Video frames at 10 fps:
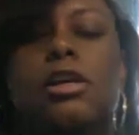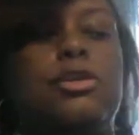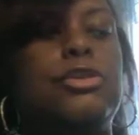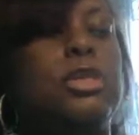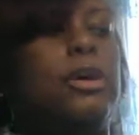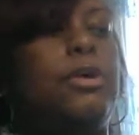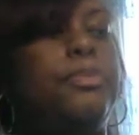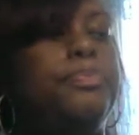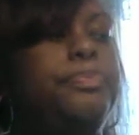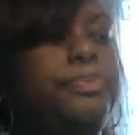
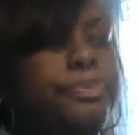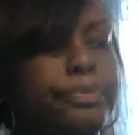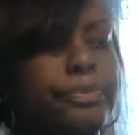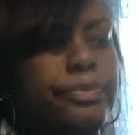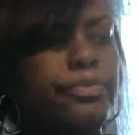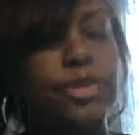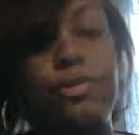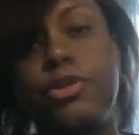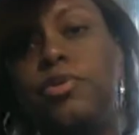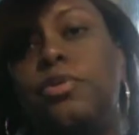So,
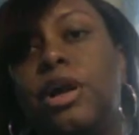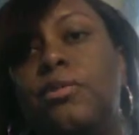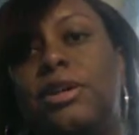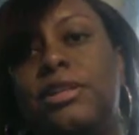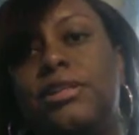first book I want